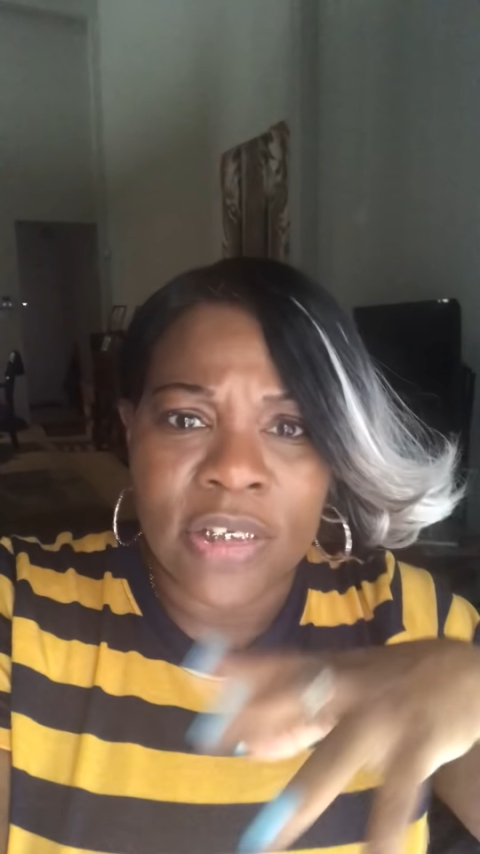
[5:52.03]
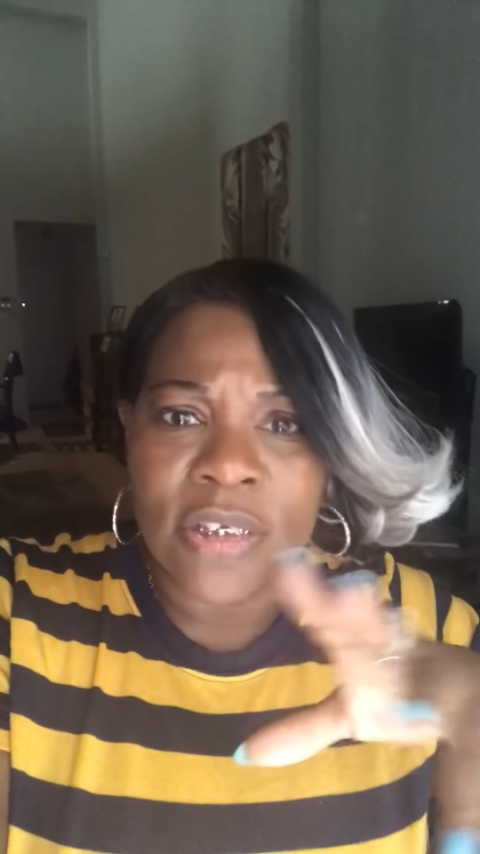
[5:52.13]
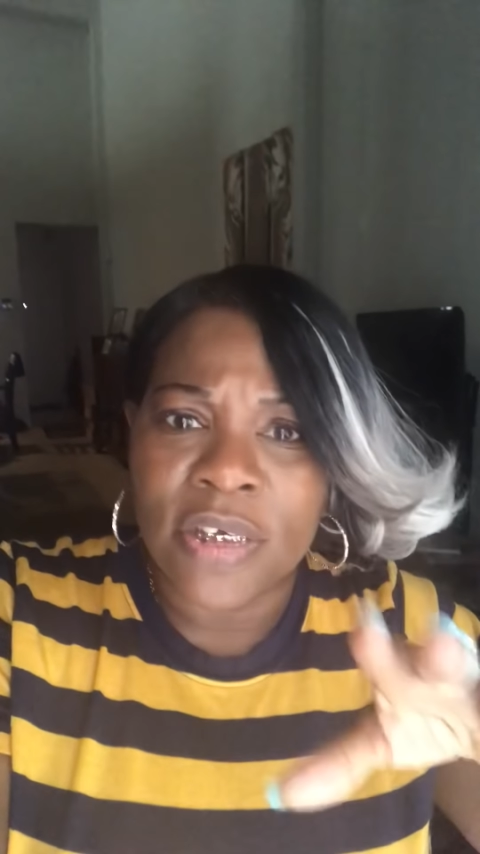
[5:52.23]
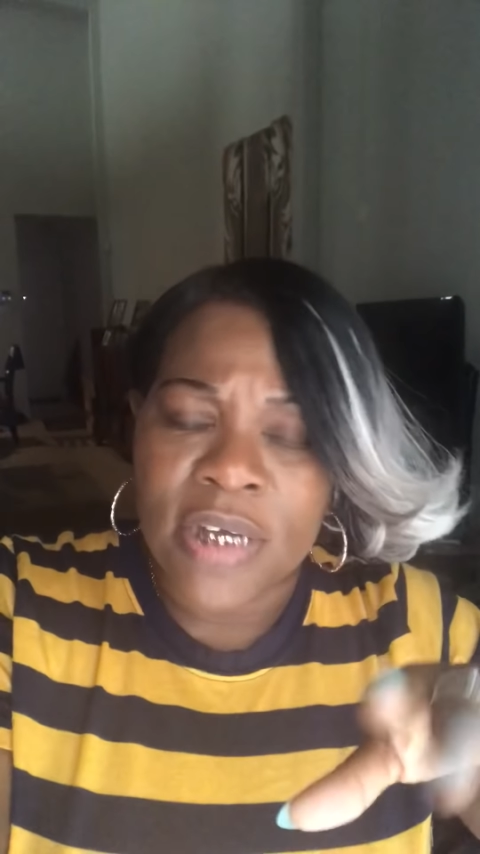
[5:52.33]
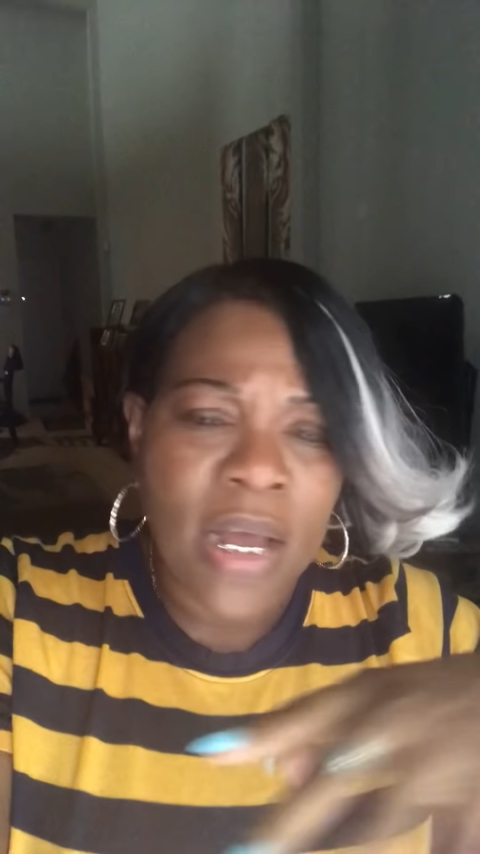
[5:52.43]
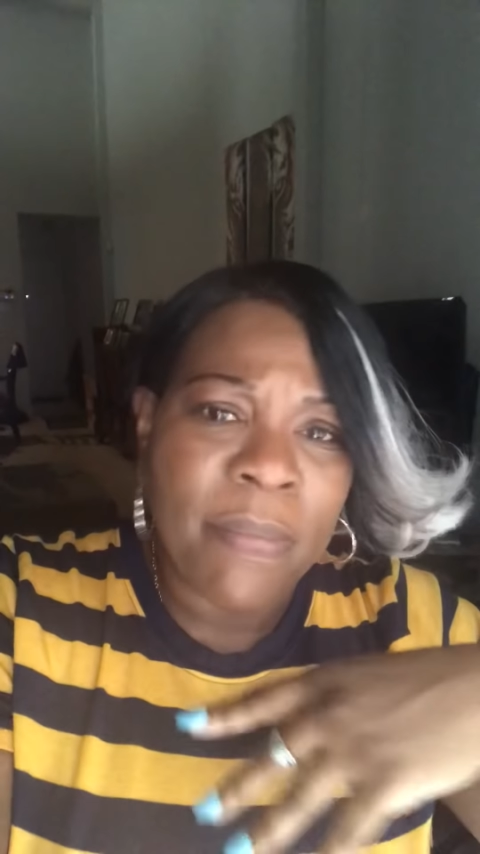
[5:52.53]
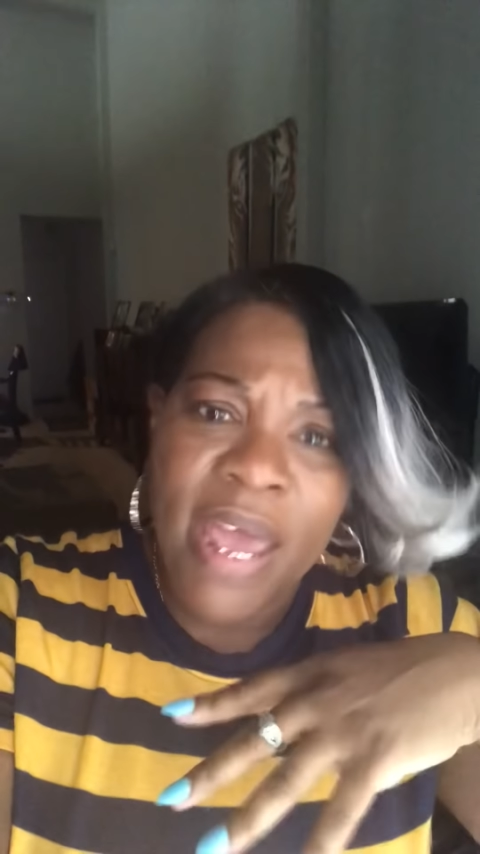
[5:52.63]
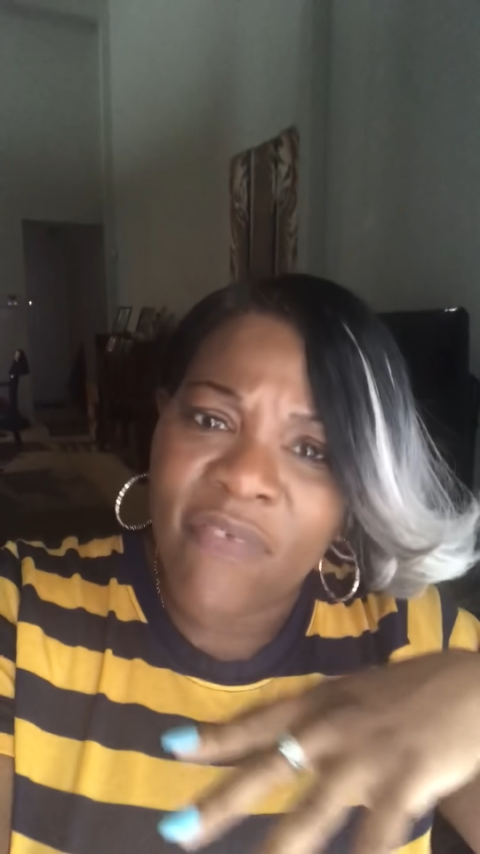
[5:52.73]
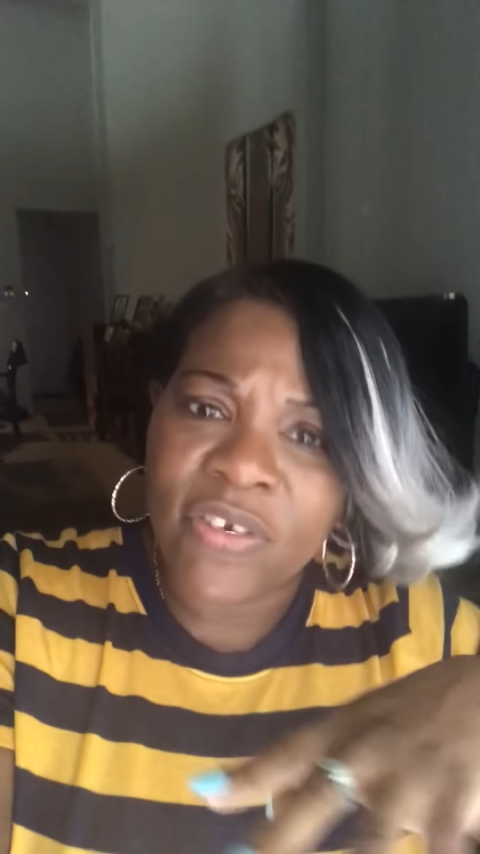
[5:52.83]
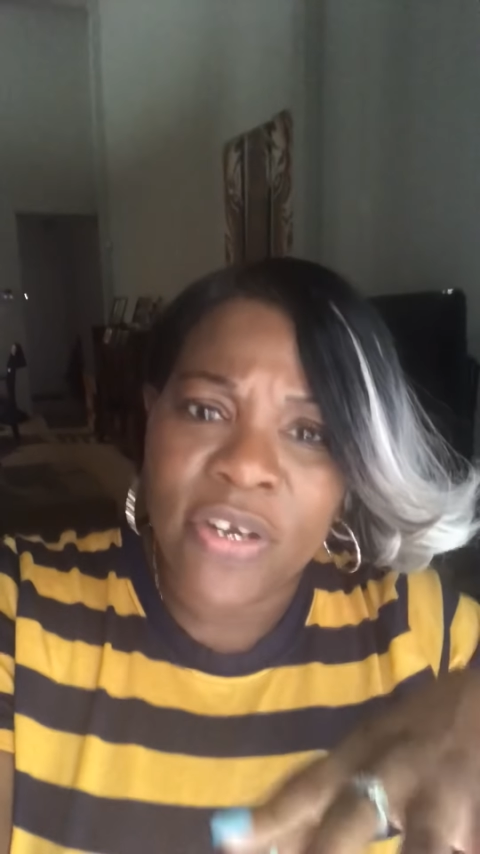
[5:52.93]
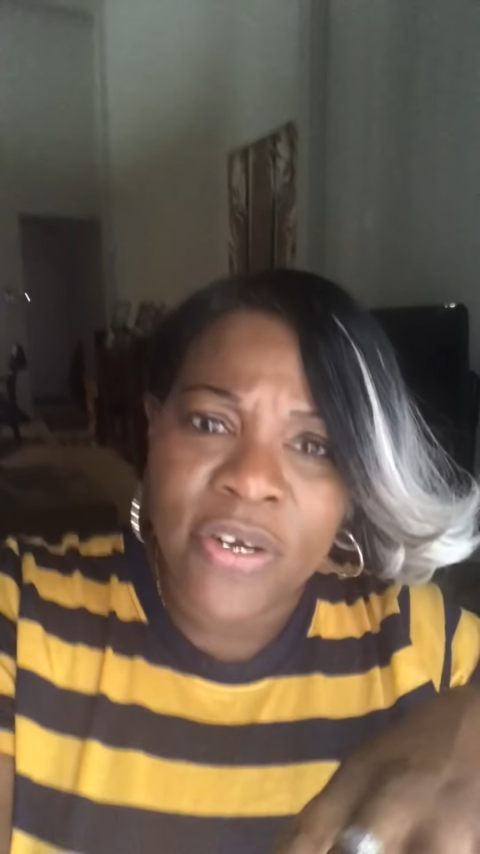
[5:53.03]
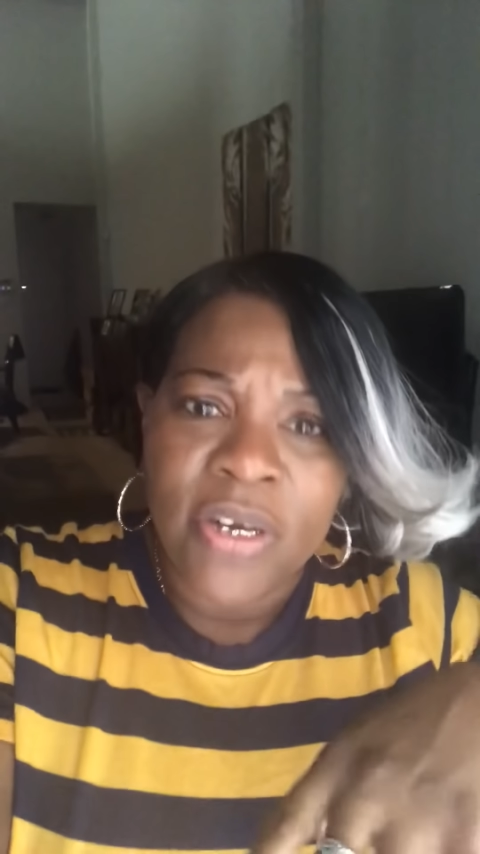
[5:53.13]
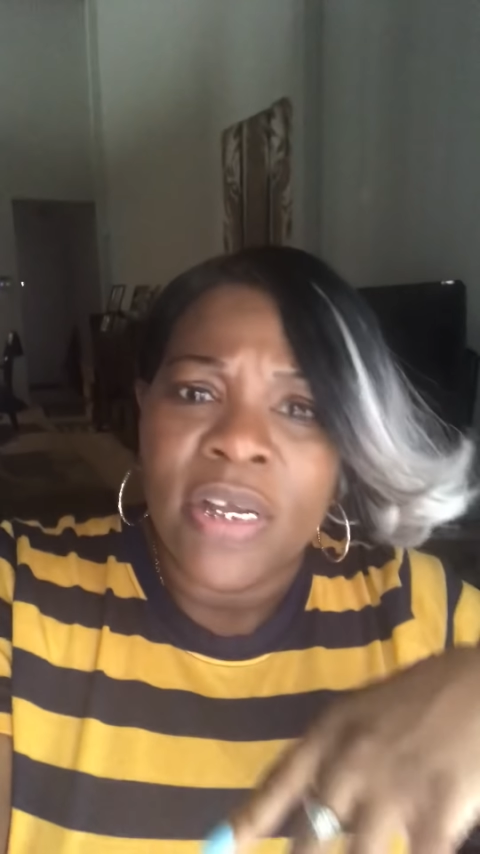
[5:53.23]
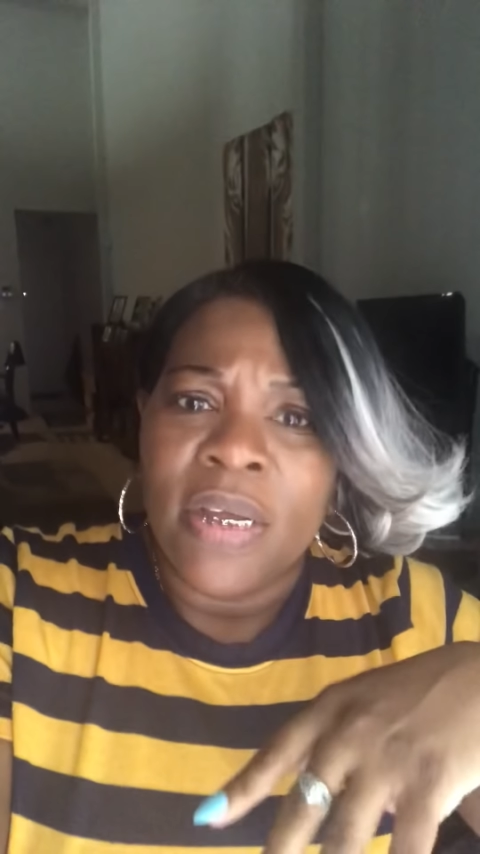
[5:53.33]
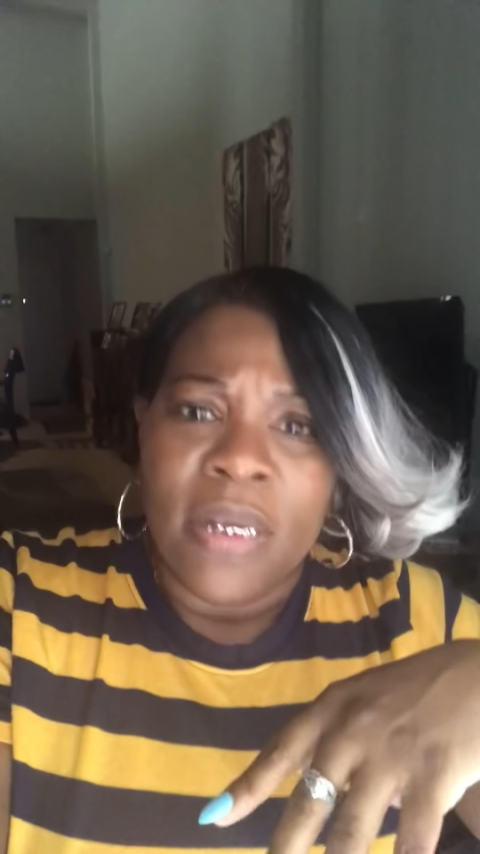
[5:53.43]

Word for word: to come after